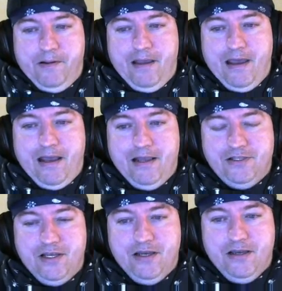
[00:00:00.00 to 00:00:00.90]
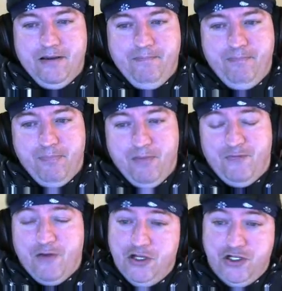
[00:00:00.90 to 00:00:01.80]
as my
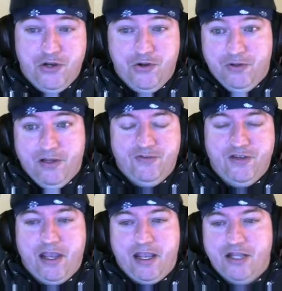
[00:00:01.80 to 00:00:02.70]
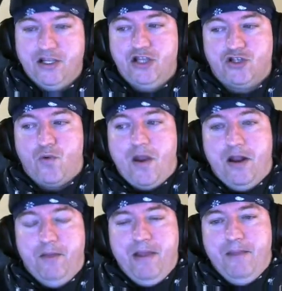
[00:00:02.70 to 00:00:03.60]
friend Jodo loves saying. It's great
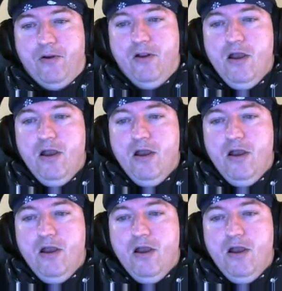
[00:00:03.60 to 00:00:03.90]
on paper.